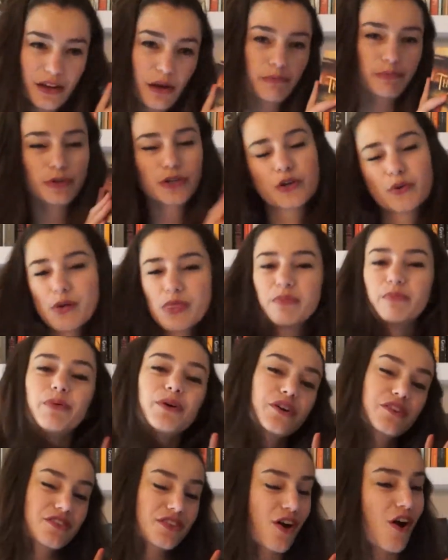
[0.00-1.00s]
a book with
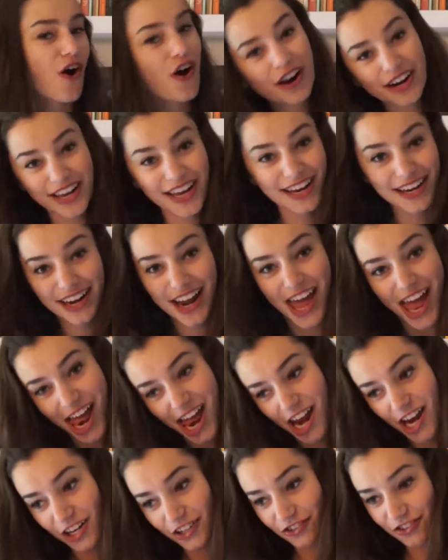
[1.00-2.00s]
books on it
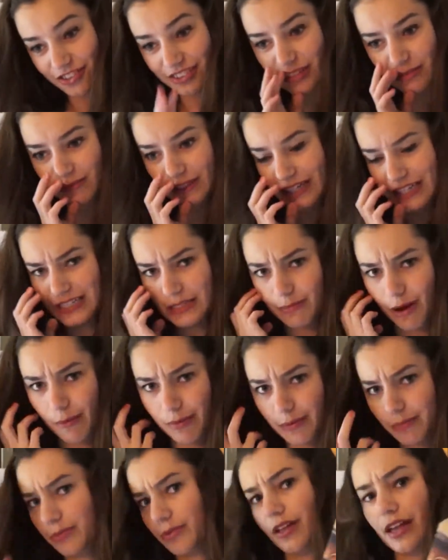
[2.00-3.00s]
just seems like it's about
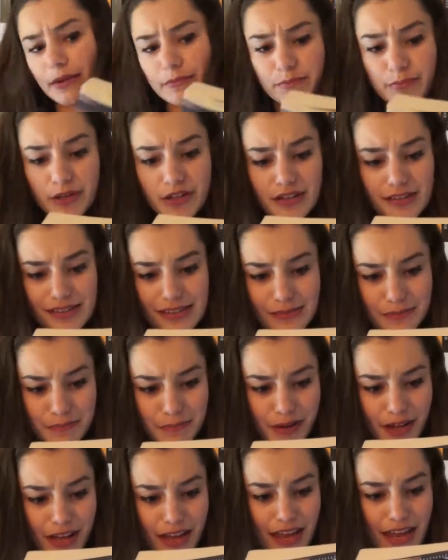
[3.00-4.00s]
people who like books,
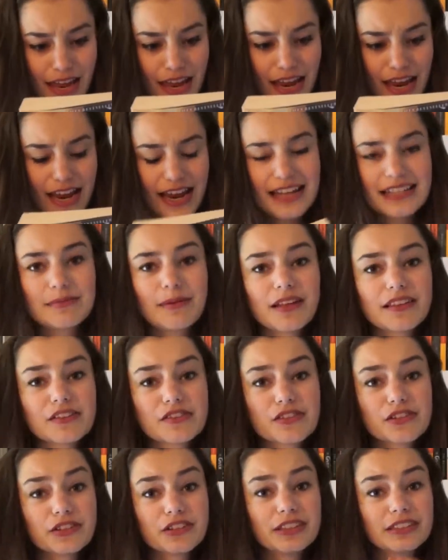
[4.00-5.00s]
but it's about
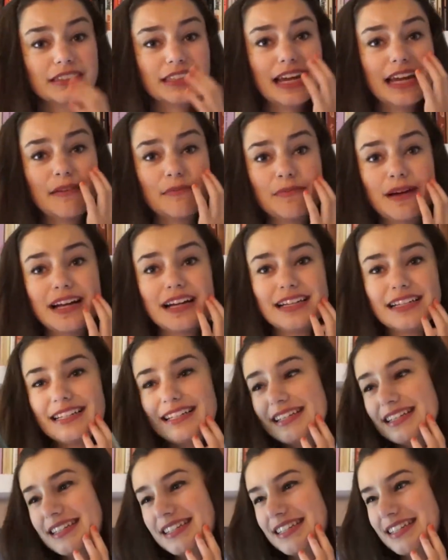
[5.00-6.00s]
this girl named
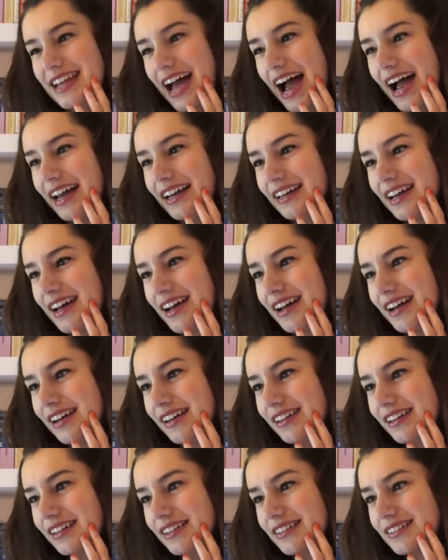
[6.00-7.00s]

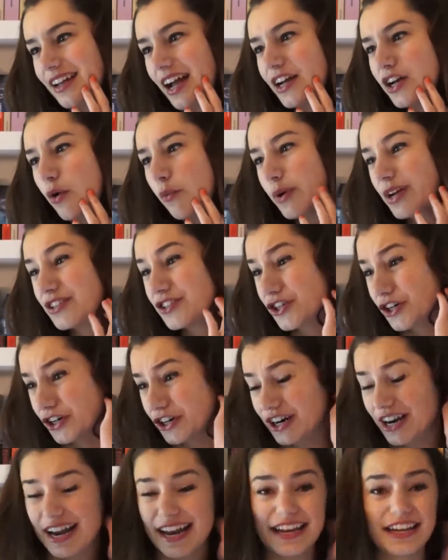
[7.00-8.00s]
Dinah
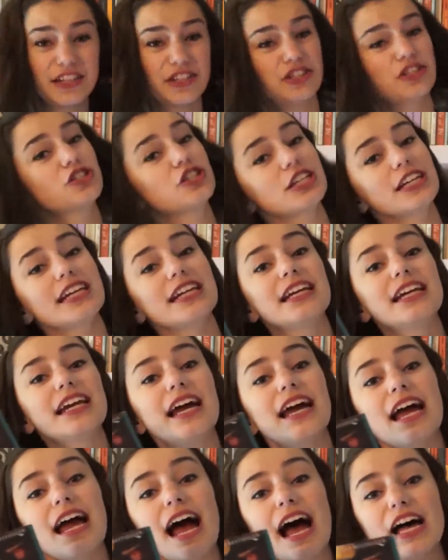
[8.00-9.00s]
Winter, and she
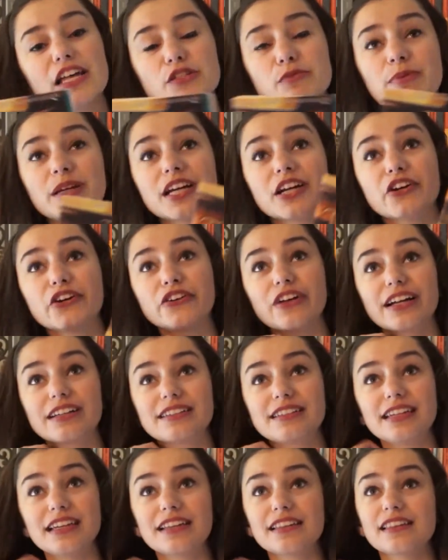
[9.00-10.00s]
has been
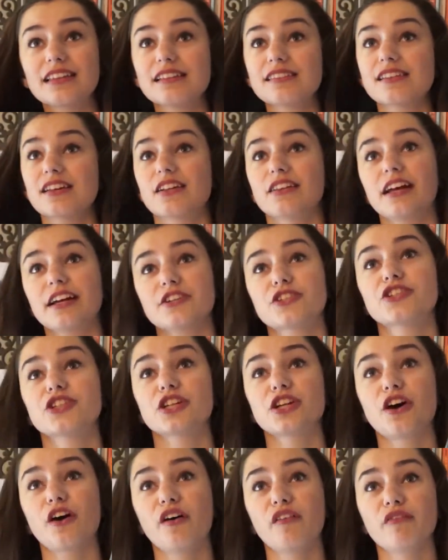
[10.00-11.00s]
collecting this
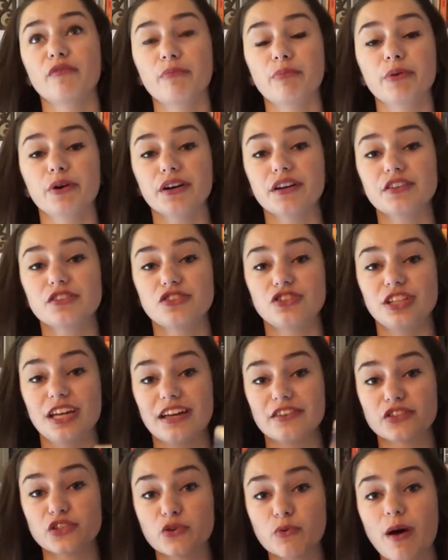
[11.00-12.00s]
collection of books. She
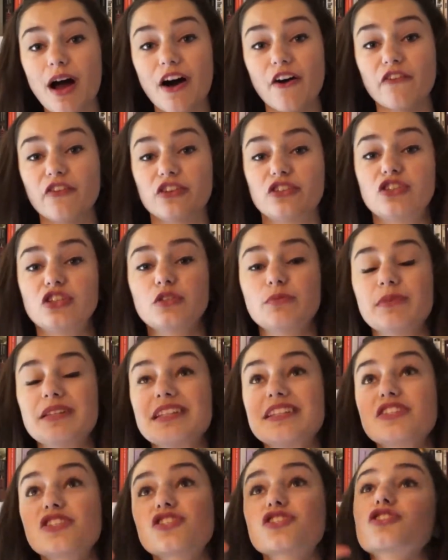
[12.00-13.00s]
has 12, and she's
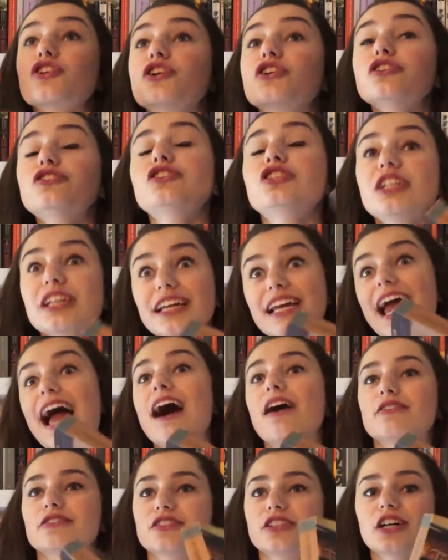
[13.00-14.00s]
been searching
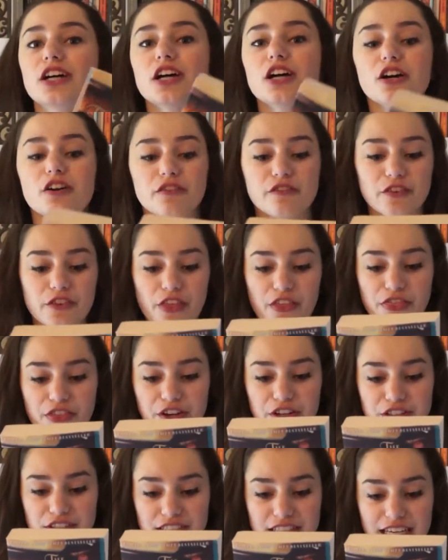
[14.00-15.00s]
out for the
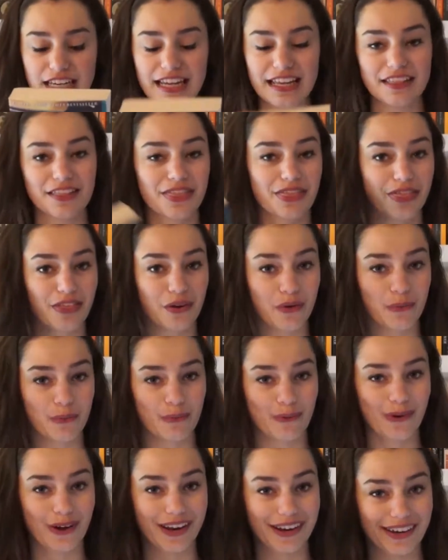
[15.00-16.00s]
13th
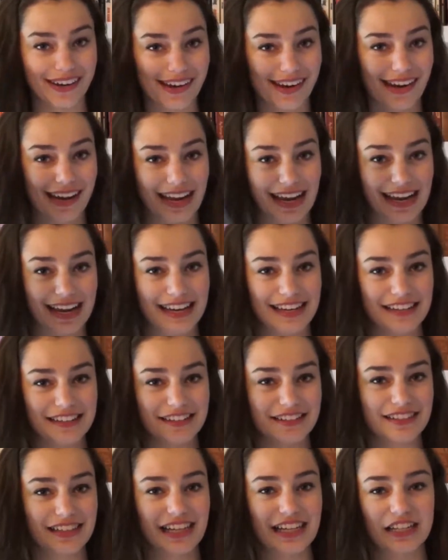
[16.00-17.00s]
one,
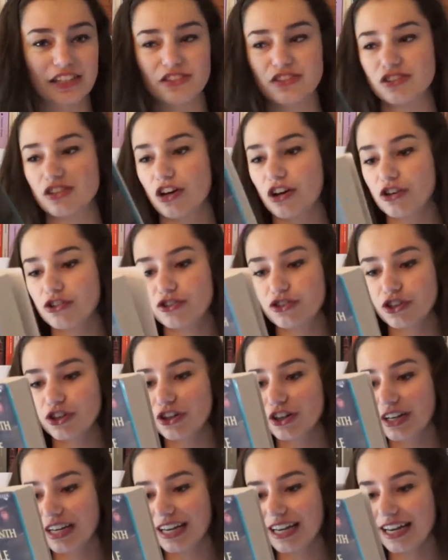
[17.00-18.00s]
and it's a
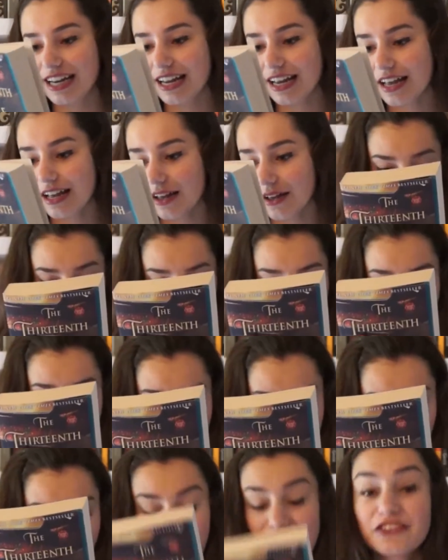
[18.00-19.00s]
journey.
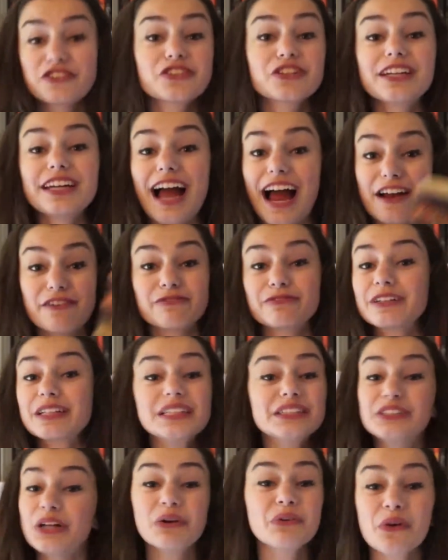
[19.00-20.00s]
I
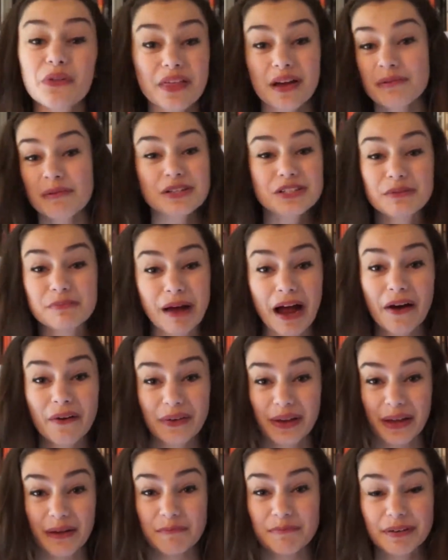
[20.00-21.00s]
really don't know that much about
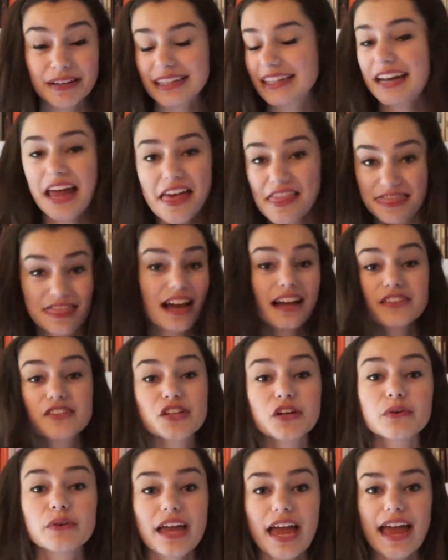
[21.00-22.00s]
it, but that's
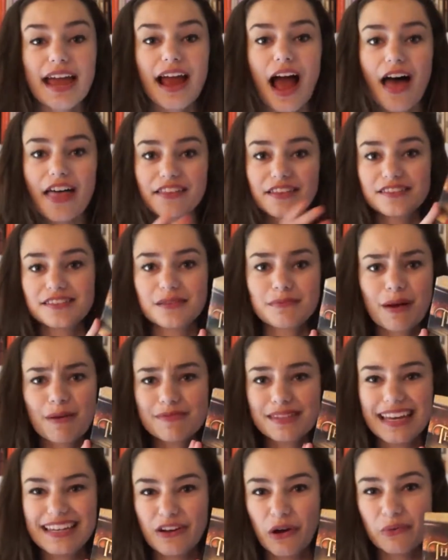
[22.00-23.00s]
okay.
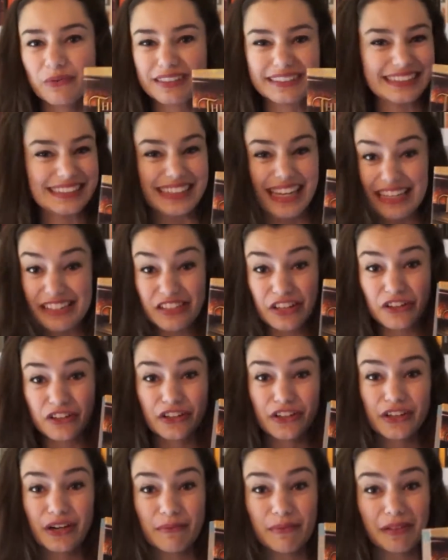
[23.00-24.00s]
Sometimes I don't really like to
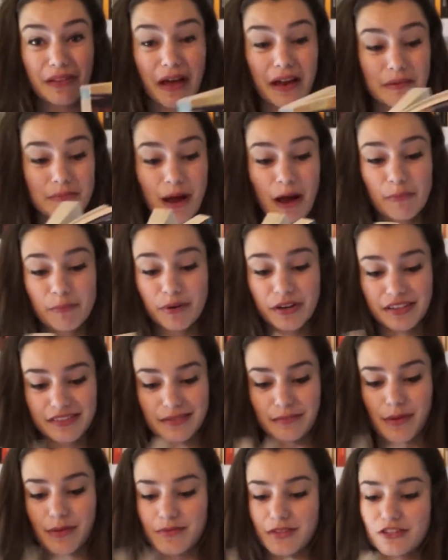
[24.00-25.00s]
learn a lot about books.
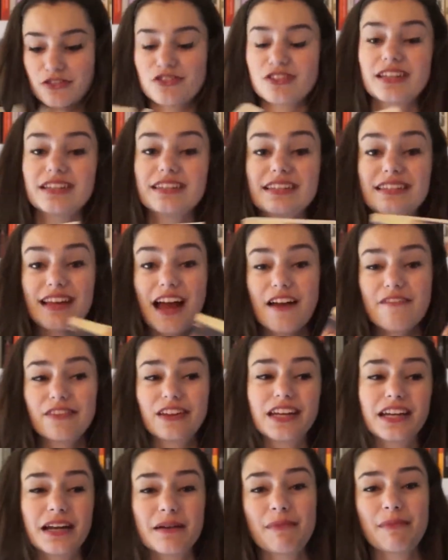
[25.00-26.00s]
Sometimes I just like to dive
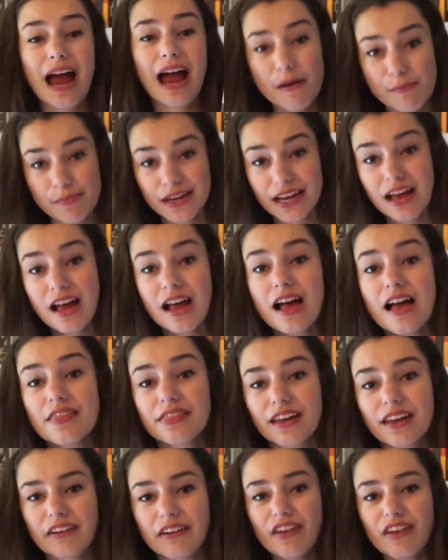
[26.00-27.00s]
in, and I'm happy
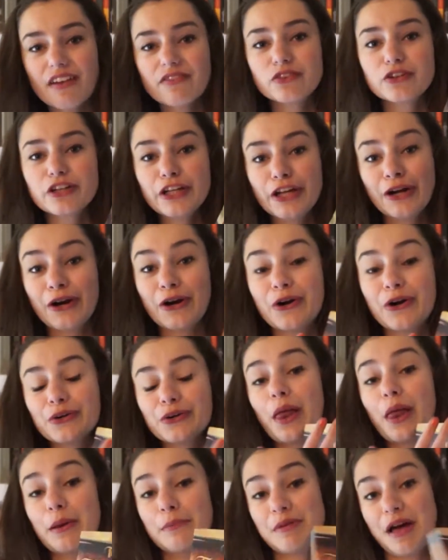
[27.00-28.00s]
that I've never really heard a
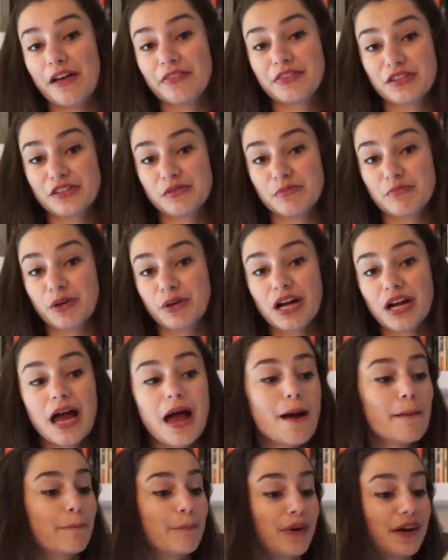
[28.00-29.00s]
lot about this book,
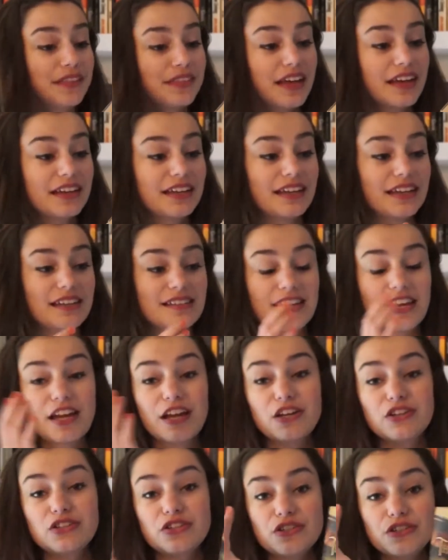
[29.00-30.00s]
but that it is
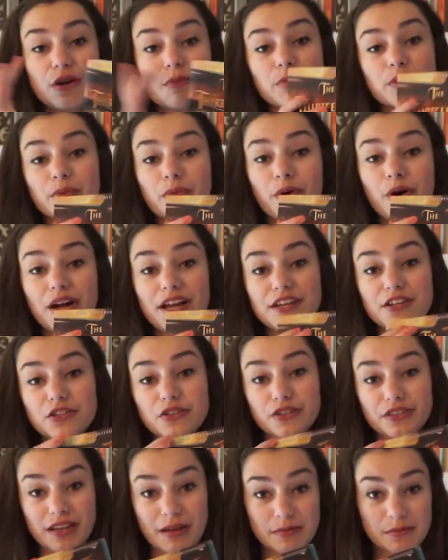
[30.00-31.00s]
a #1 New
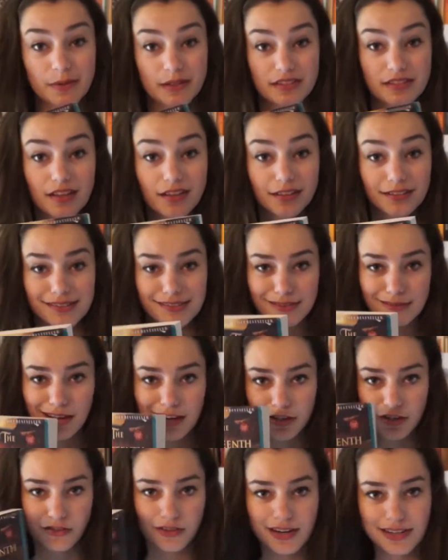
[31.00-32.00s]
York Times bestseller, so I
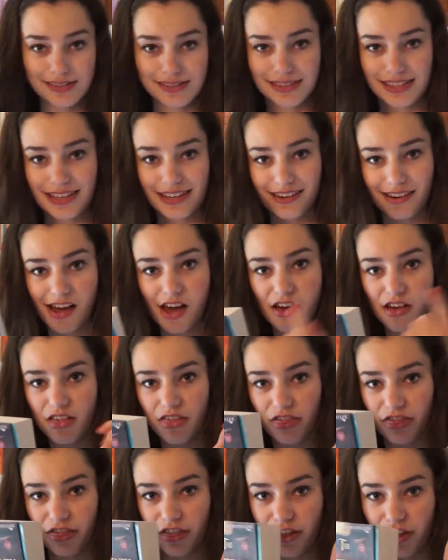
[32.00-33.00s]
trust in
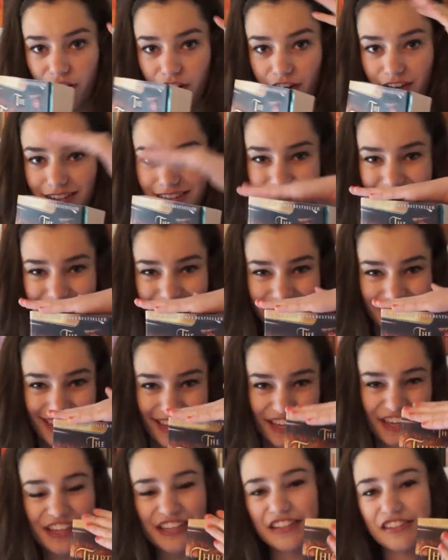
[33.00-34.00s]
the
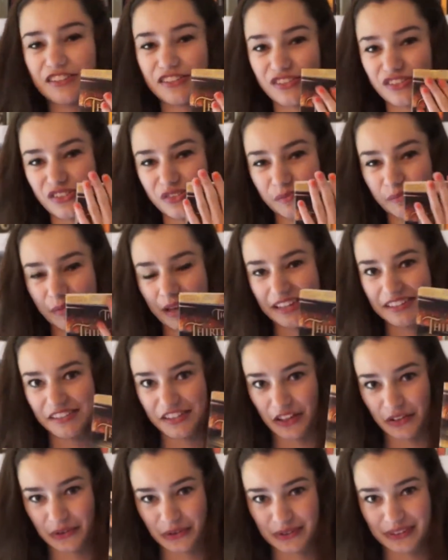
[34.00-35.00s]
city's
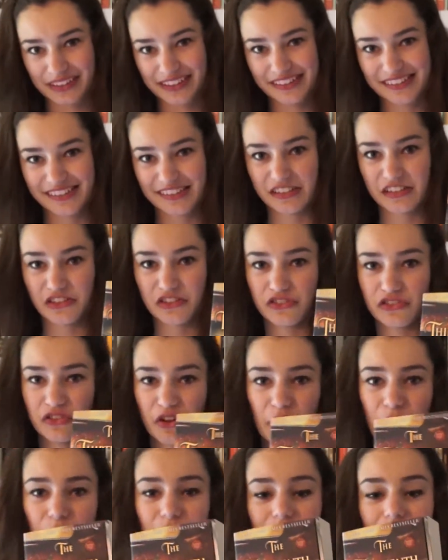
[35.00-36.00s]
bestseller list.
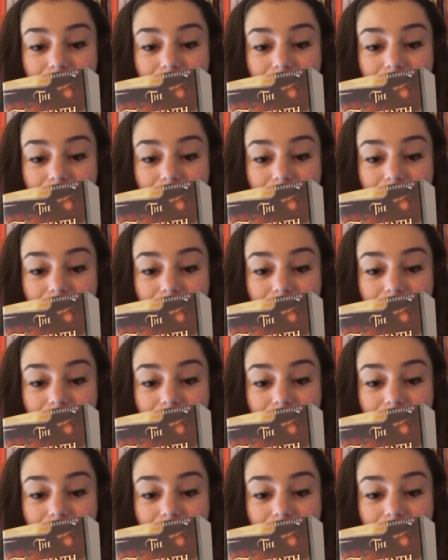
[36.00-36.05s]
So